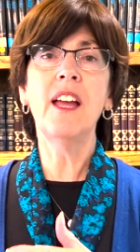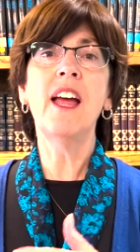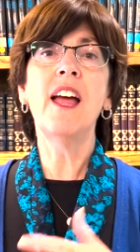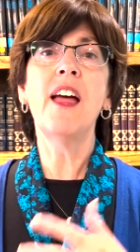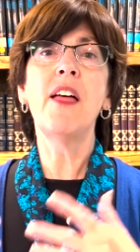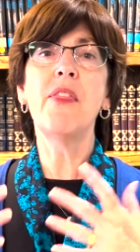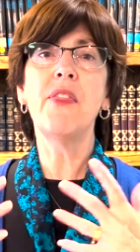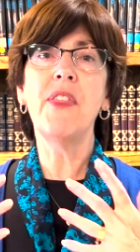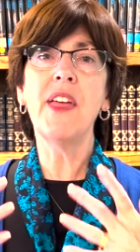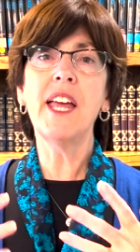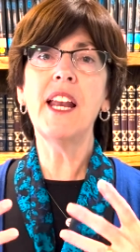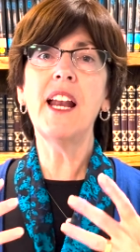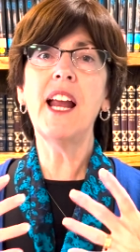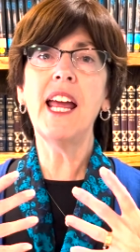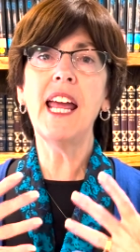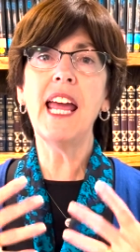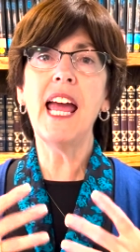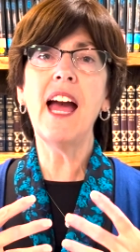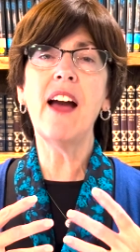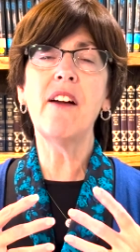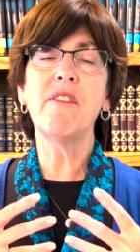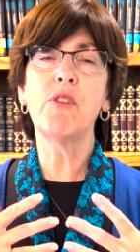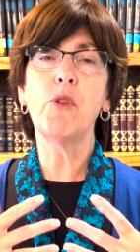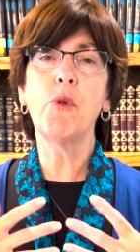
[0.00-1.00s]
then I
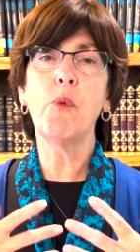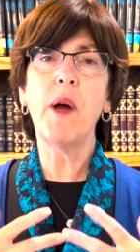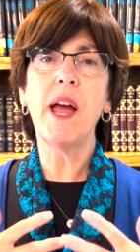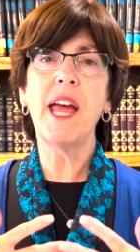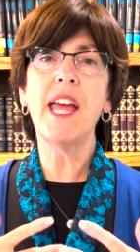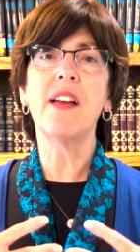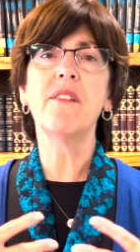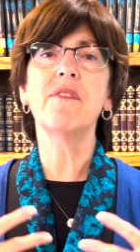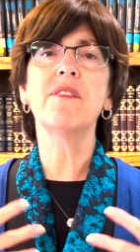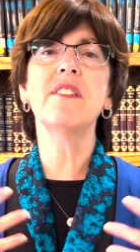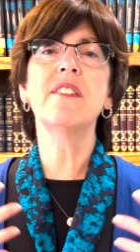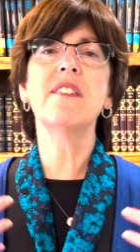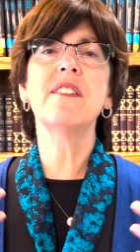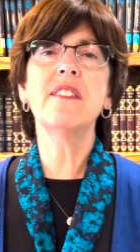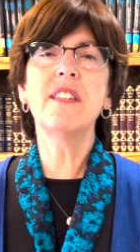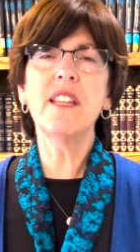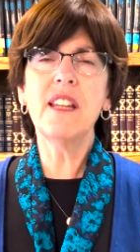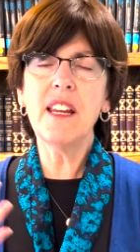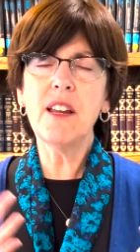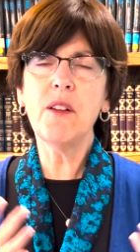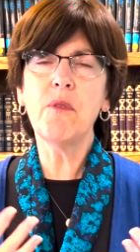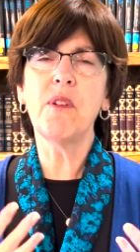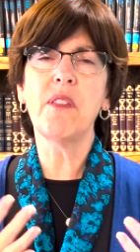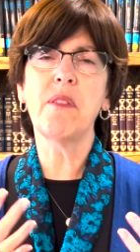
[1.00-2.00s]
have a way of
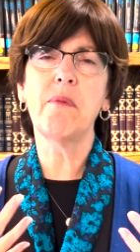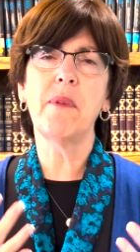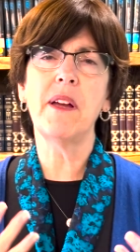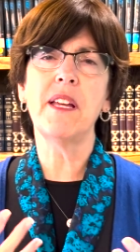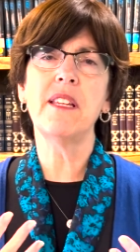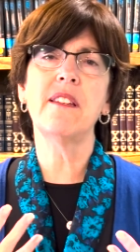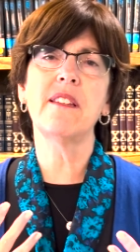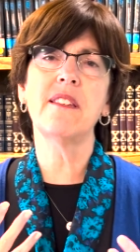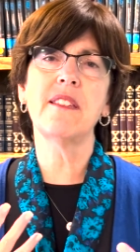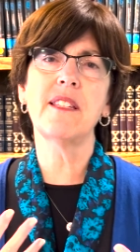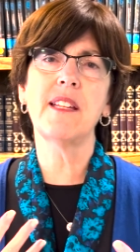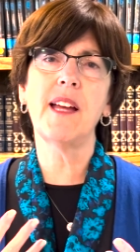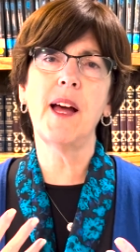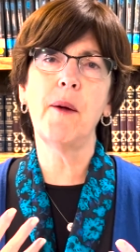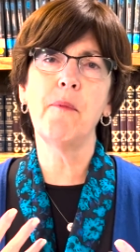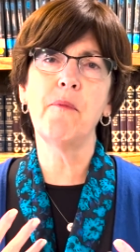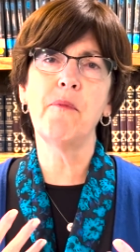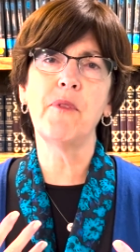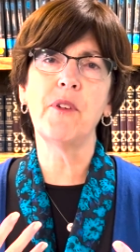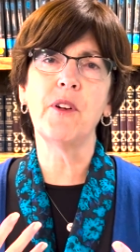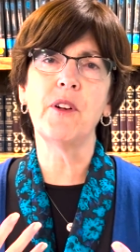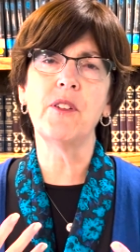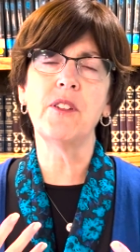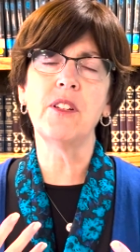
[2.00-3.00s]
sitting with my
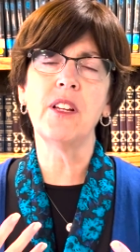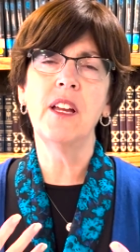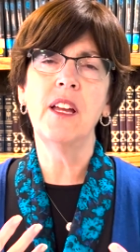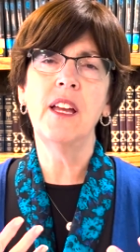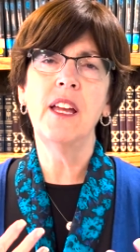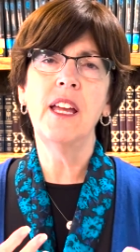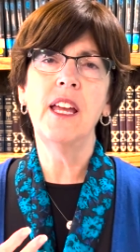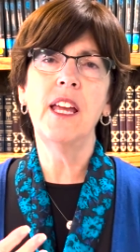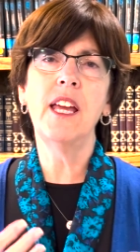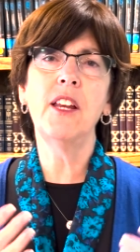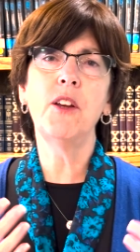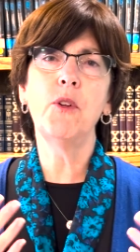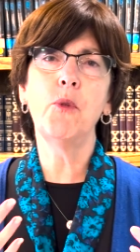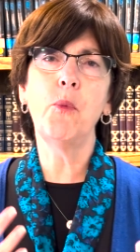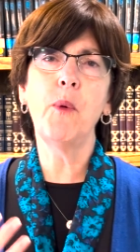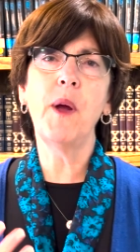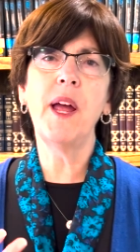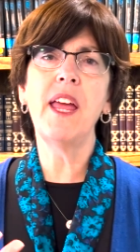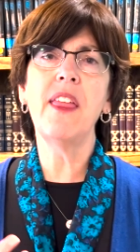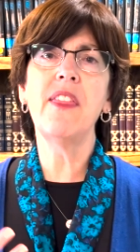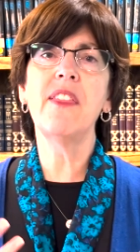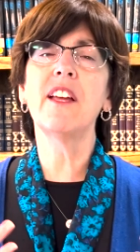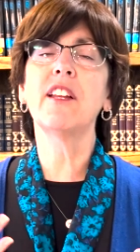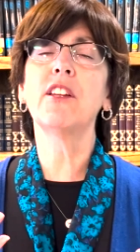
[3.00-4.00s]
discomfort in a
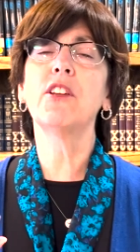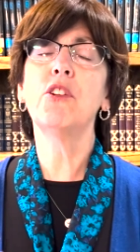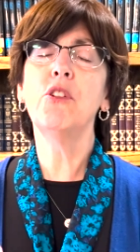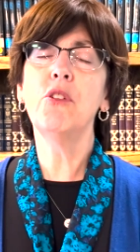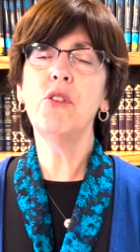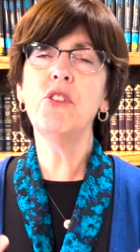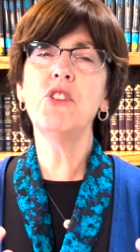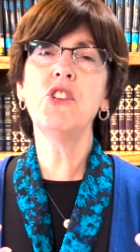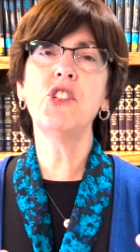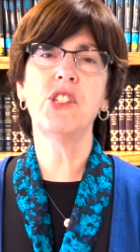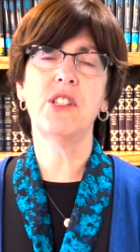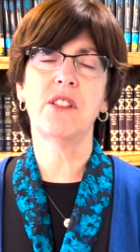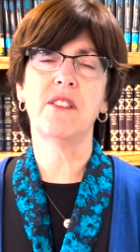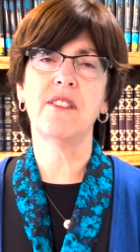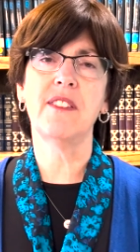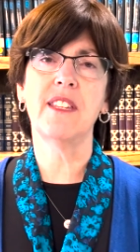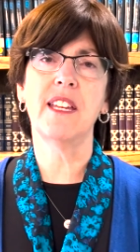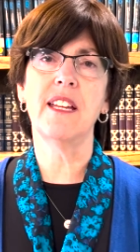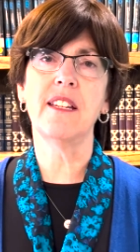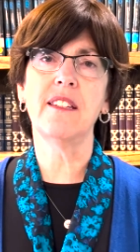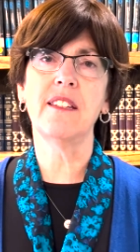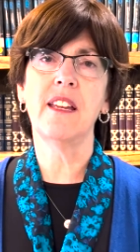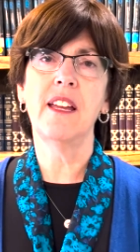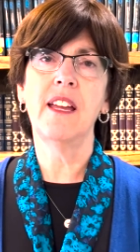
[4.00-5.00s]
way that cushions
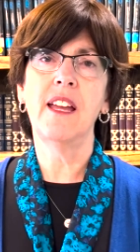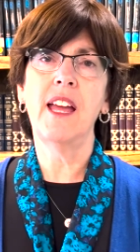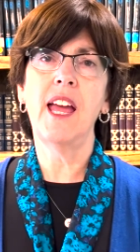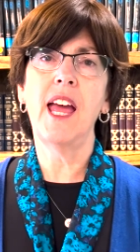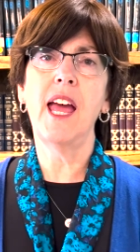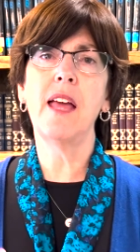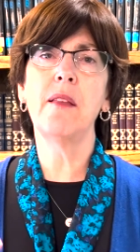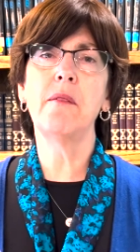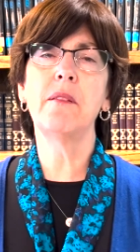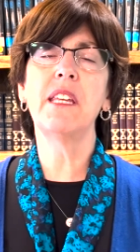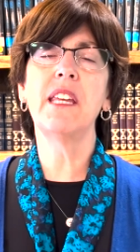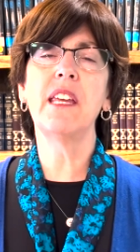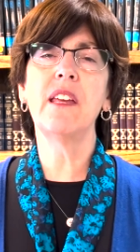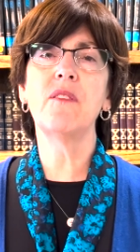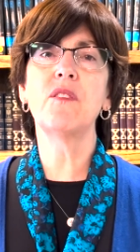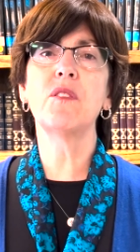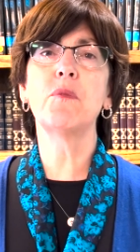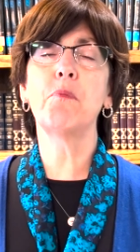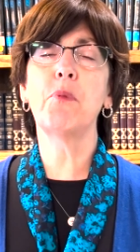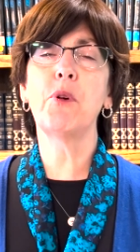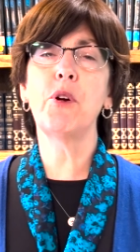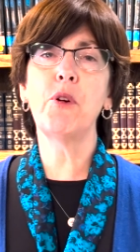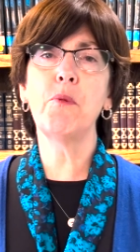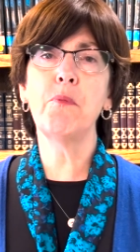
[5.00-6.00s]
it and gives
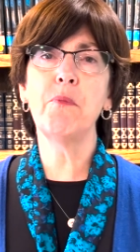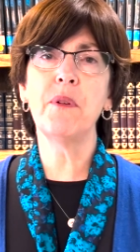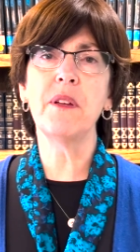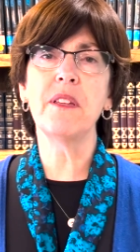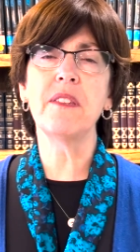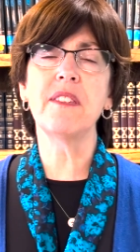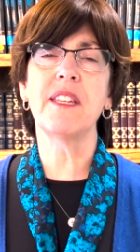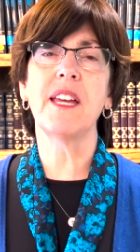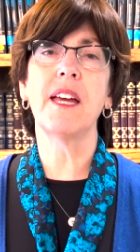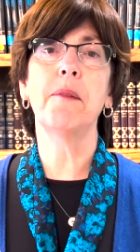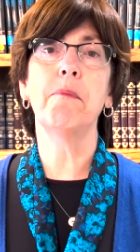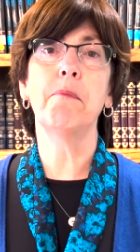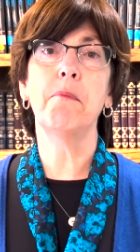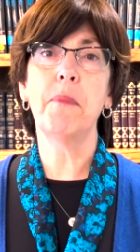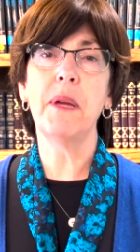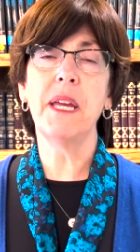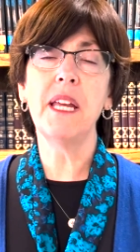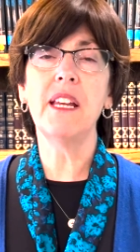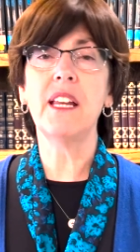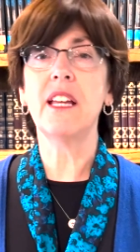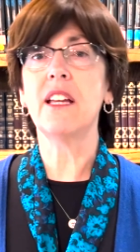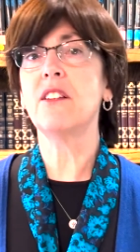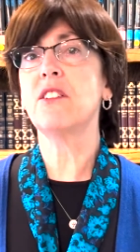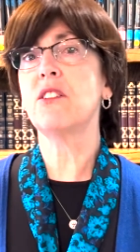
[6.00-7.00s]
purpose and
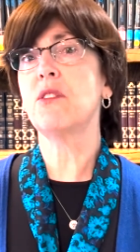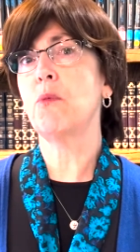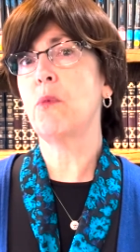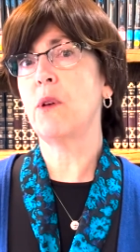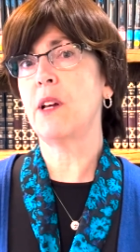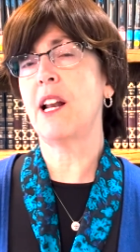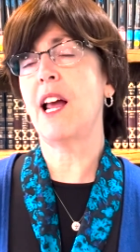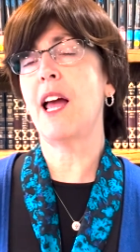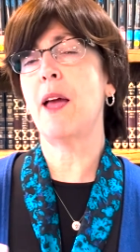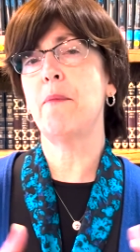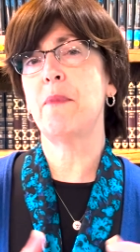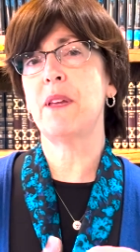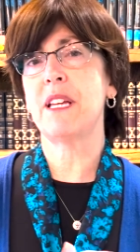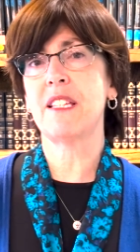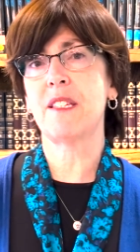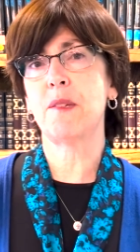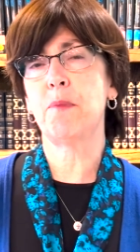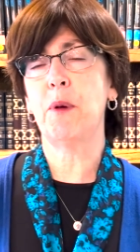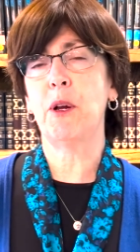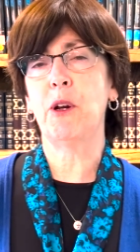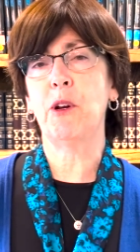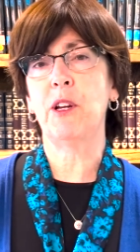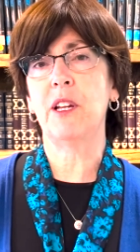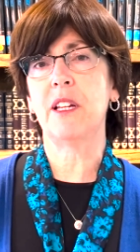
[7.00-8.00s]
meaning to what I'm
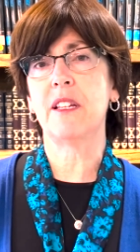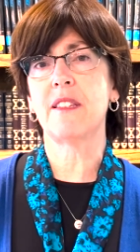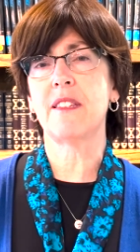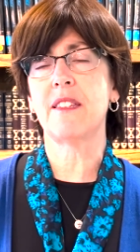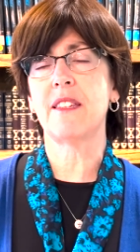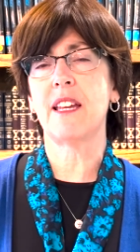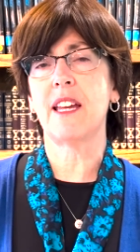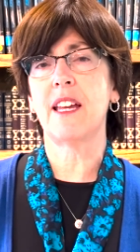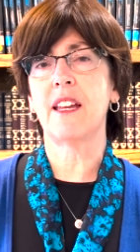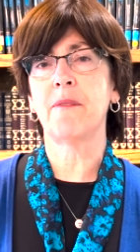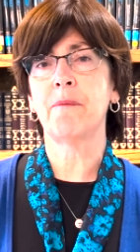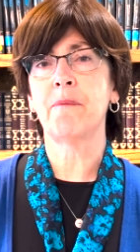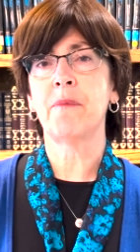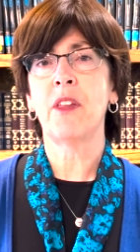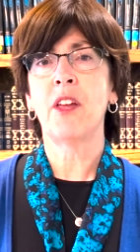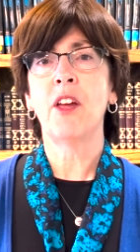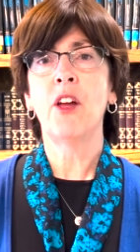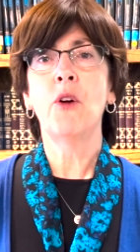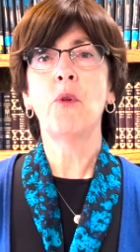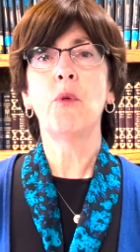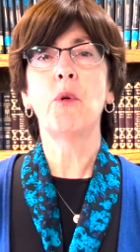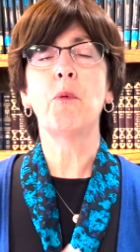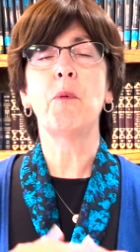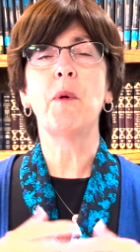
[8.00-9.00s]
experiencing.
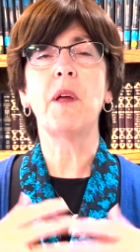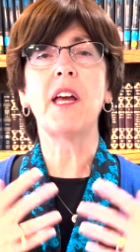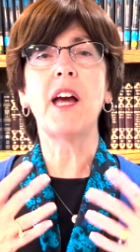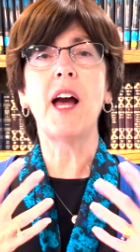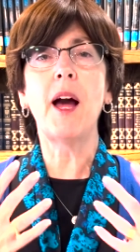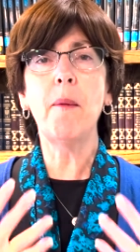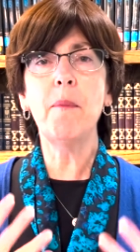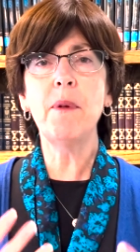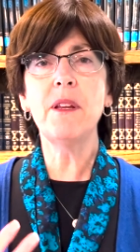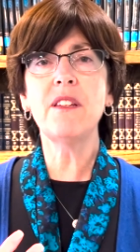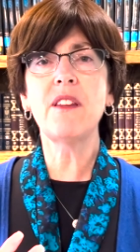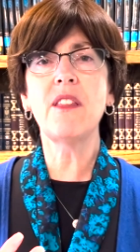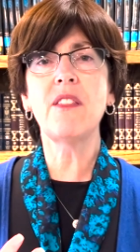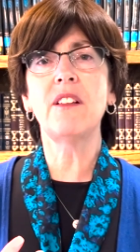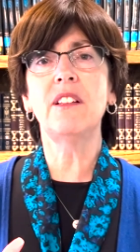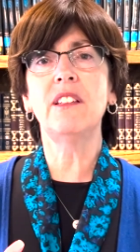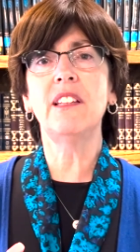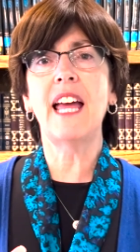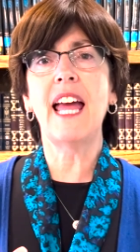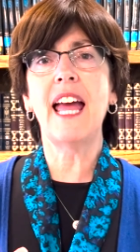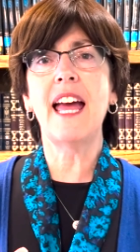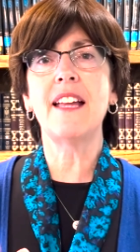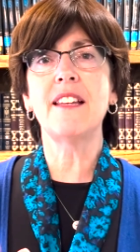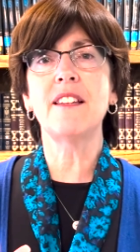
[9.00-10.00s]
When we come into the land